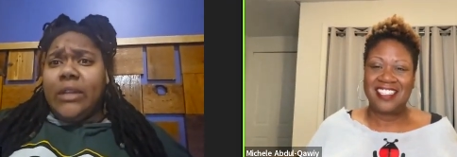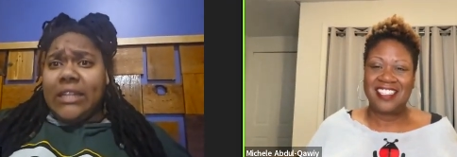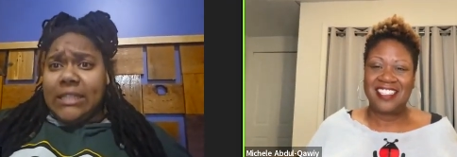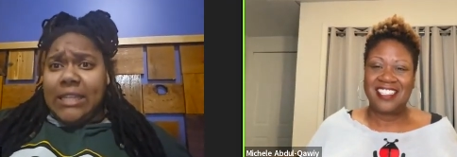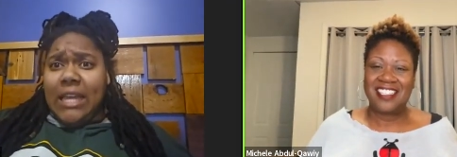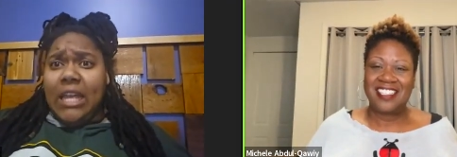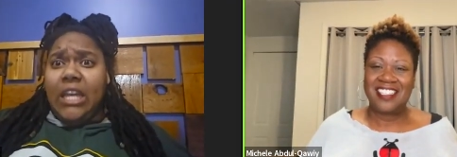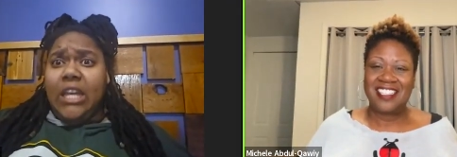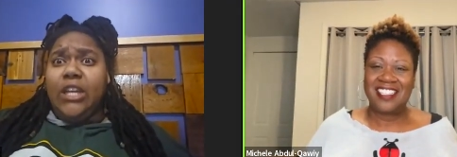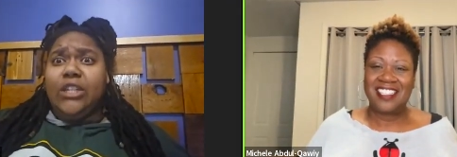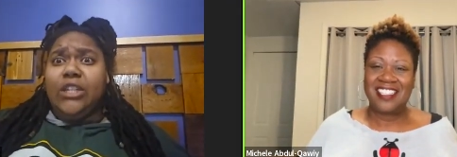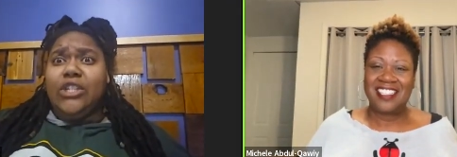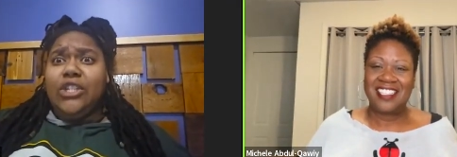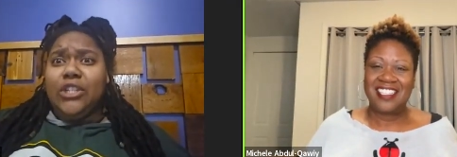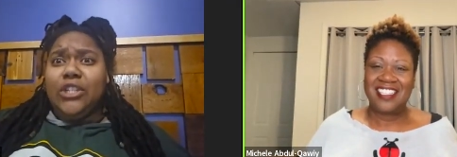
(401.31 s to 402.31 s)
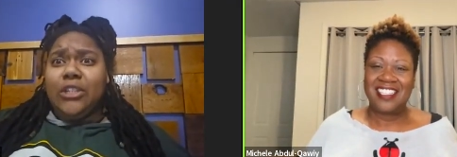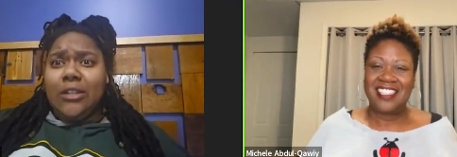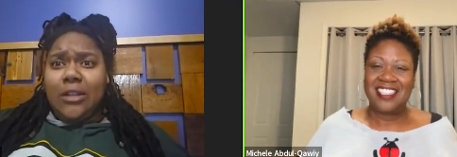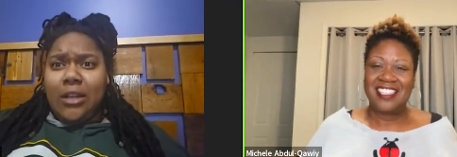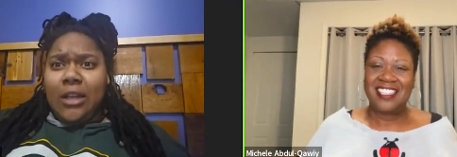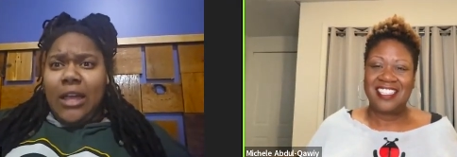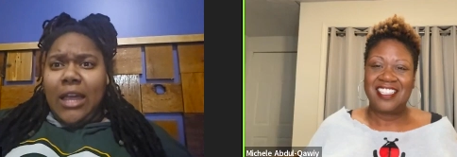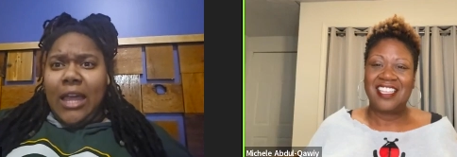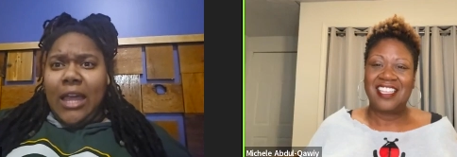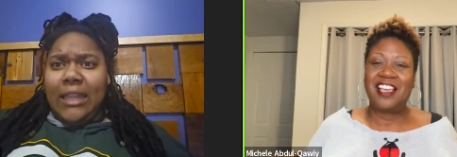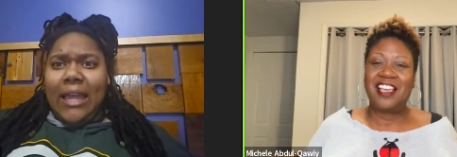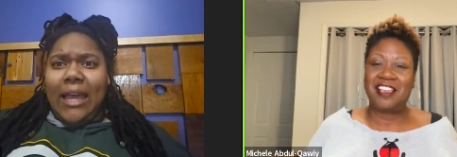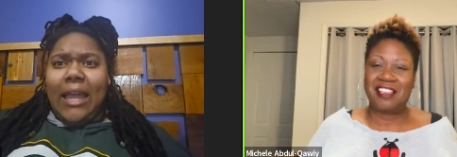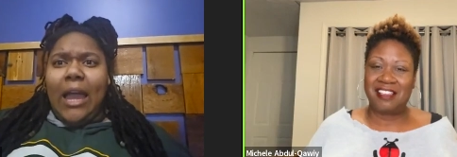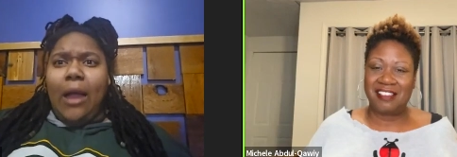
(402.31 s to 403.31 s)
Speaker 1: with the sage uh-huh. and
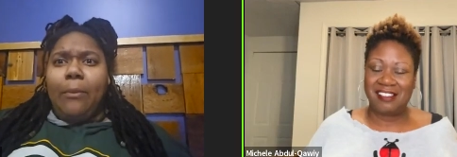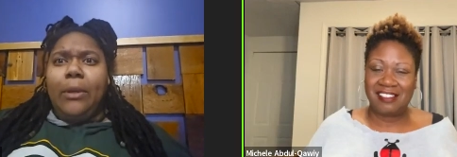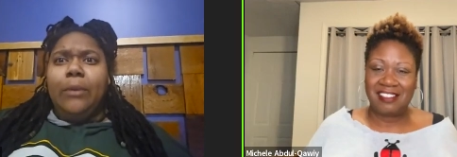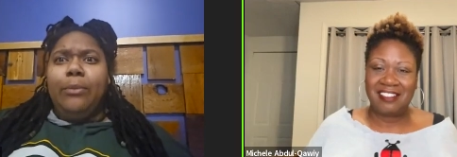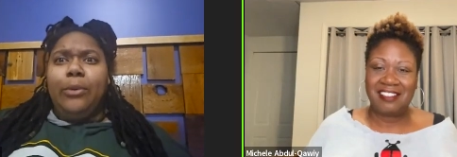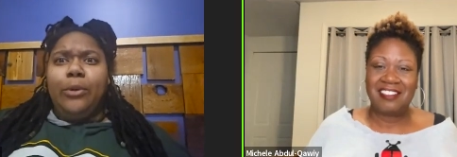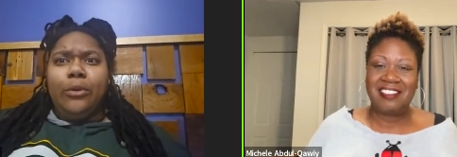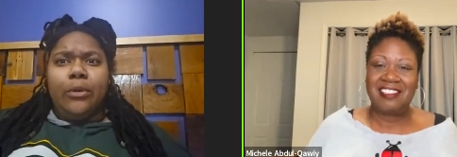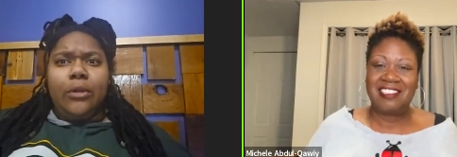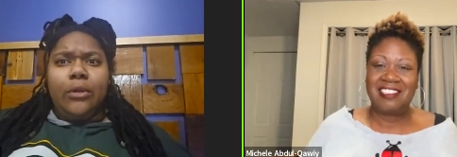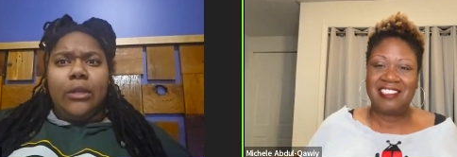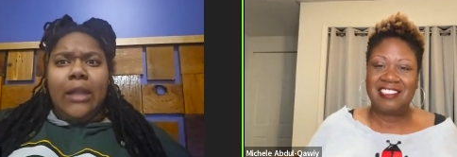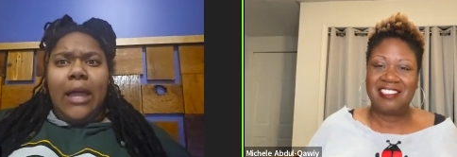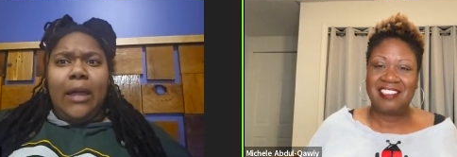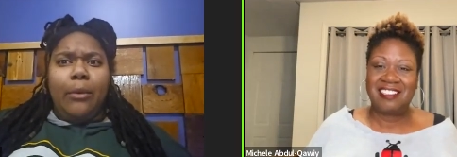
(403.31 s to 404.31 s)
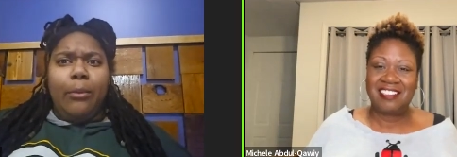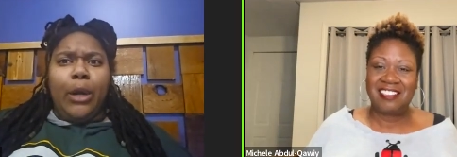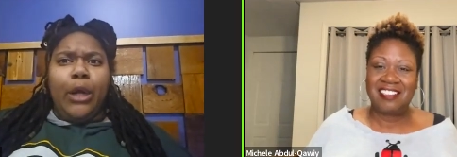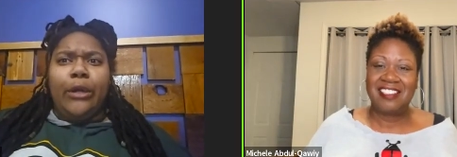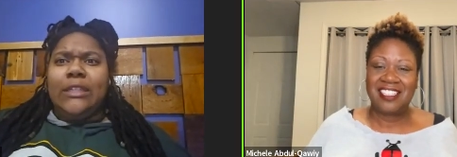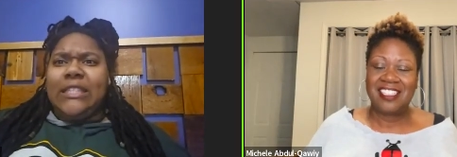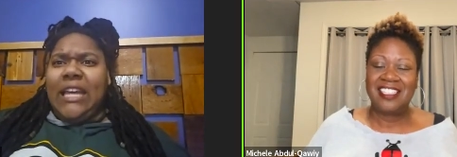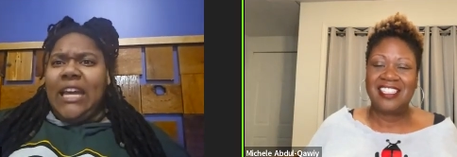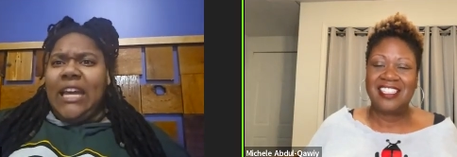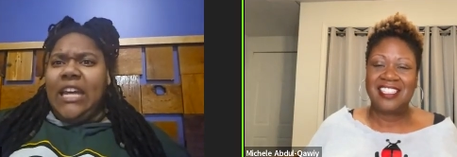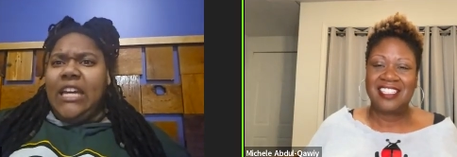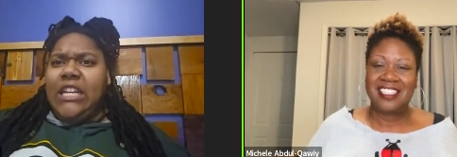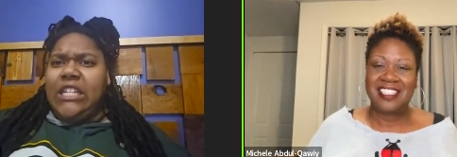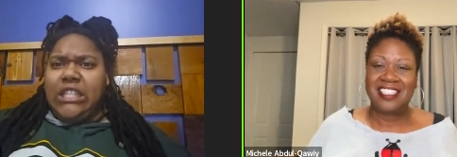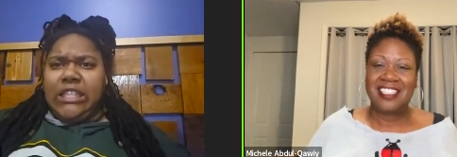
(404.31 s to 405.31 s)
like how people like burn
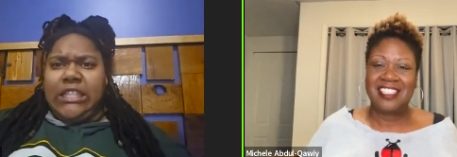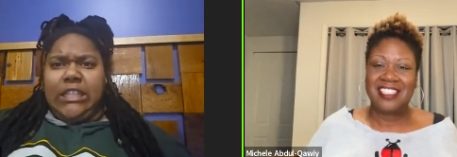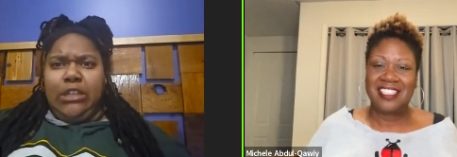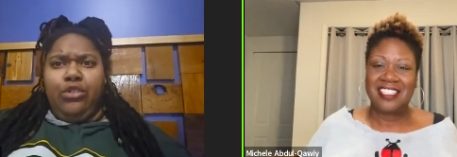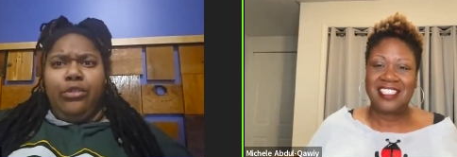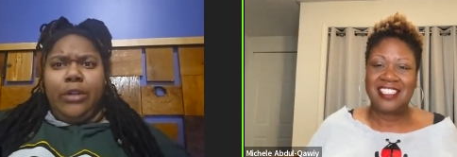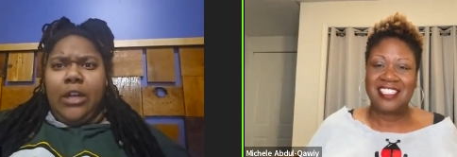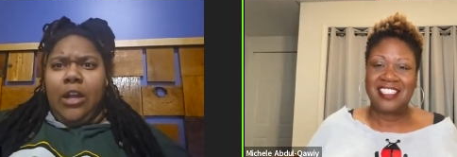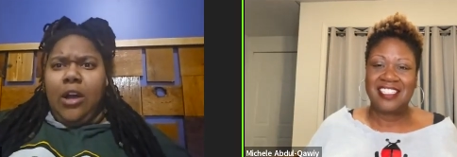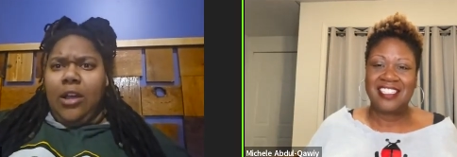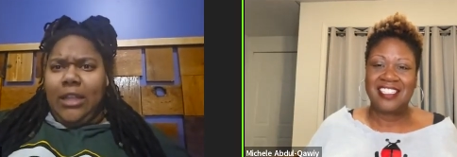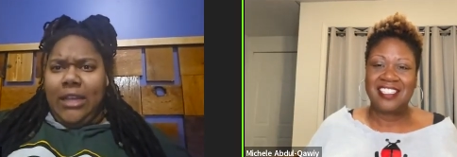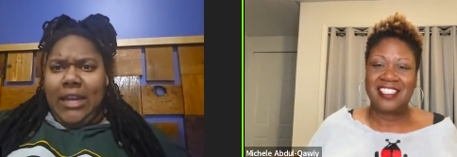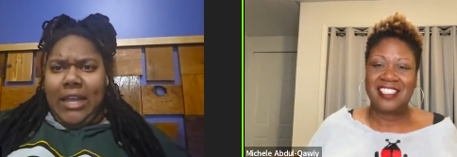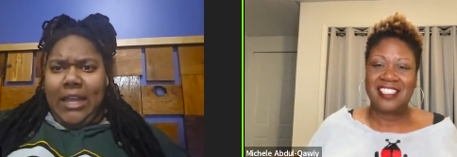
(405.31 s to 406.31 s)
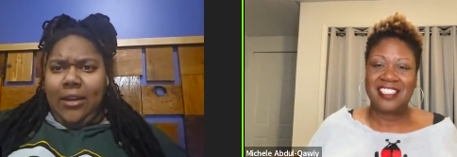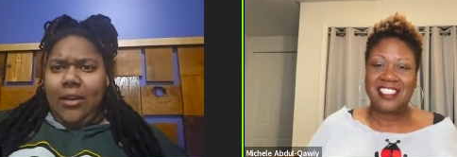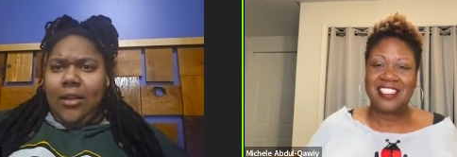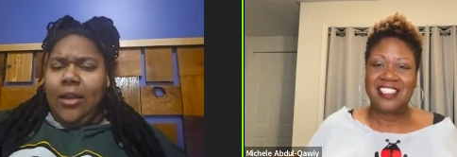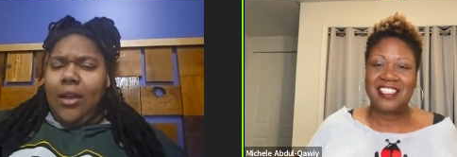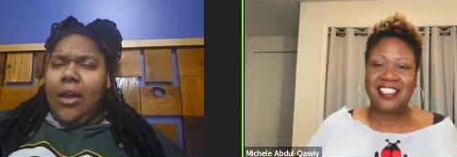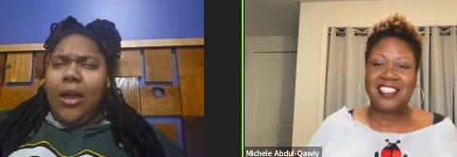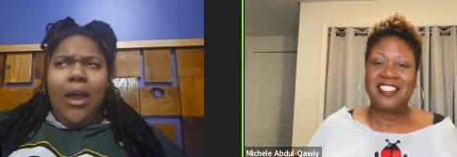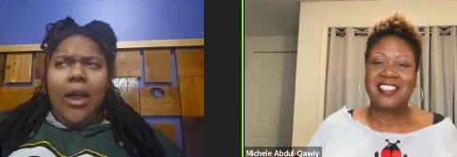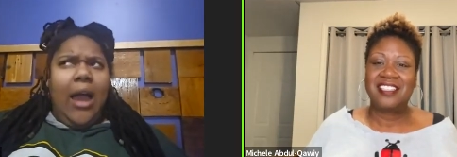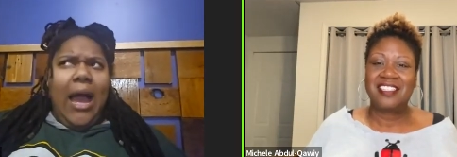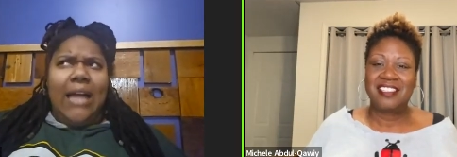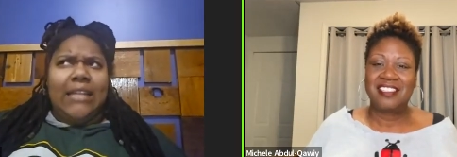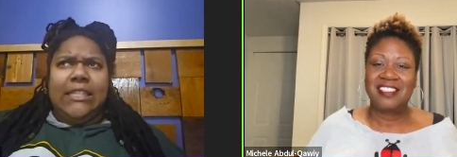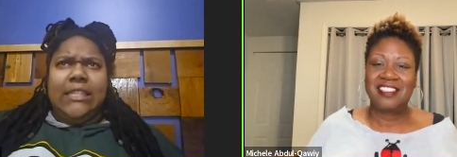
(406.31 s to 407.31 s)
sage and cedar and all of that.
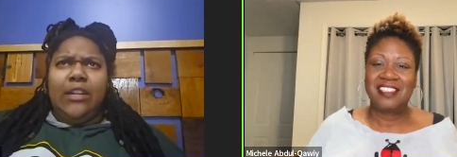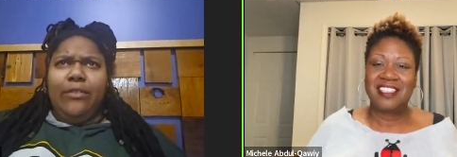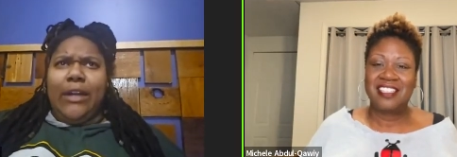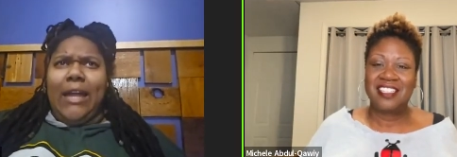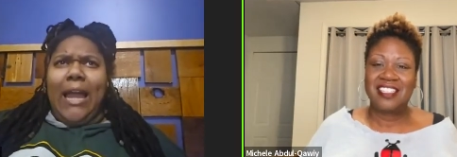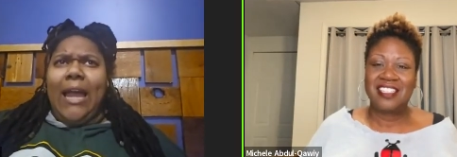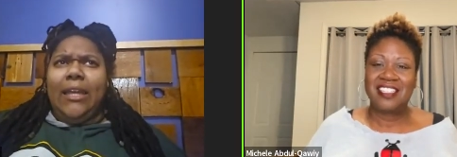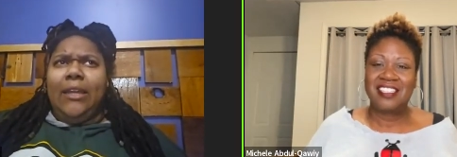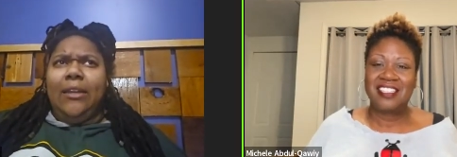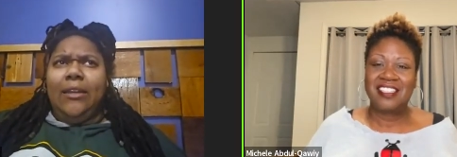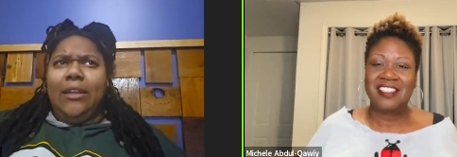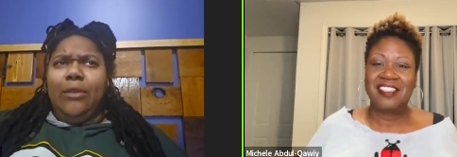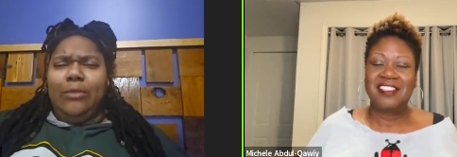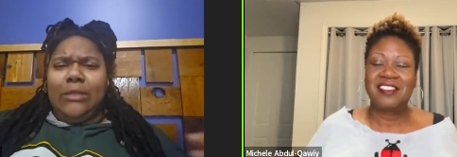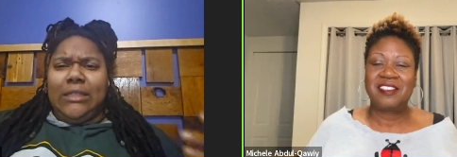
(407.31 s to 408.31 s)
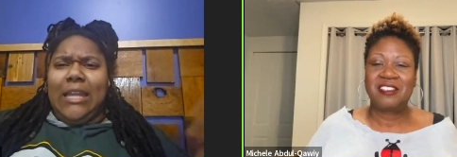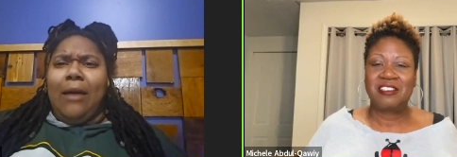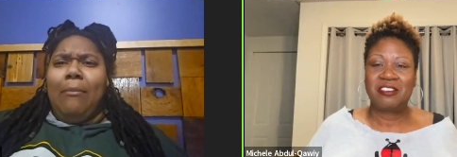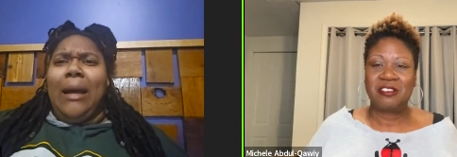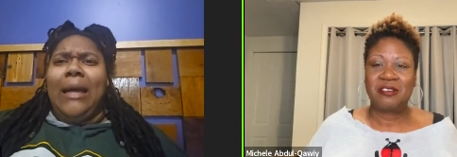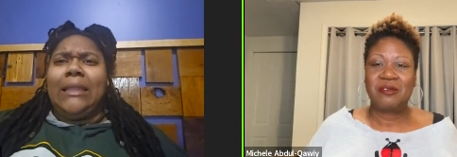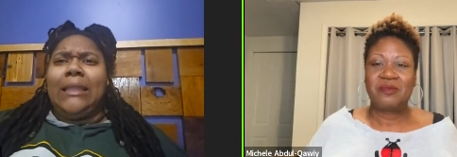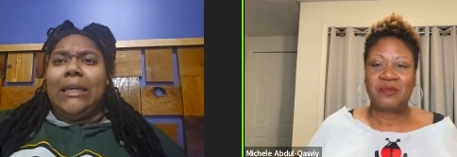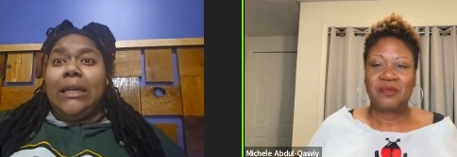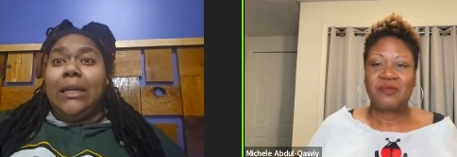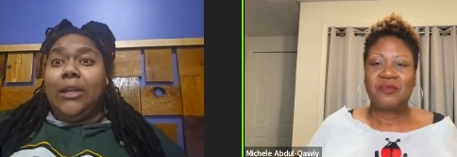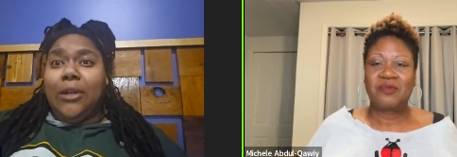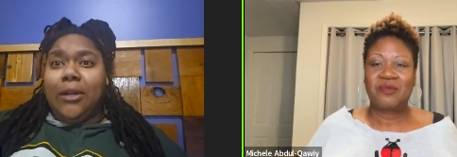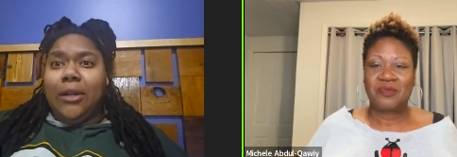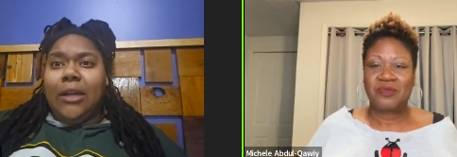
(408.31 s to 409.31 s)
I just never got it. It was not my
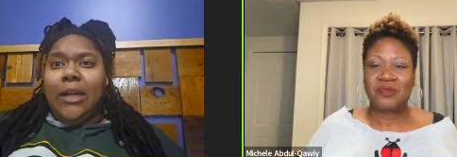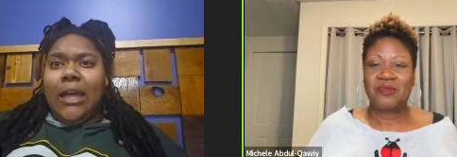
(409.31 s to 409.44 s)
thing.